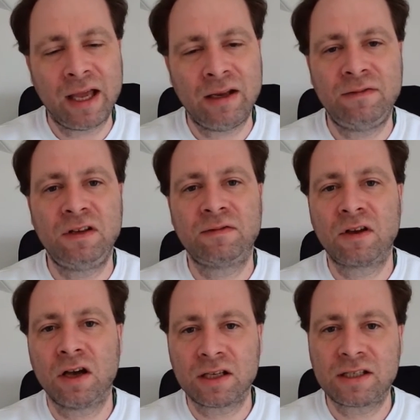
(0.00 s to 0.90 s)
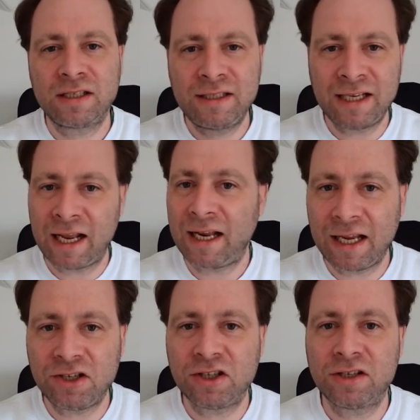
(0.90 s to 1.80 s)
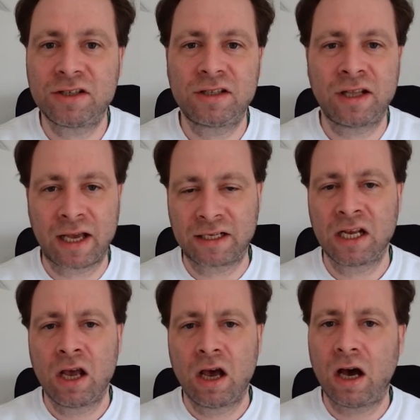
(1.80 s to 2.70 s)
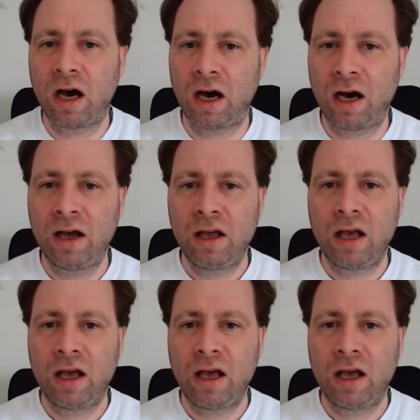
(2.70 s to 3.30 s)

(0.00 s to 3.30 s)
And if you've got 10 agents that are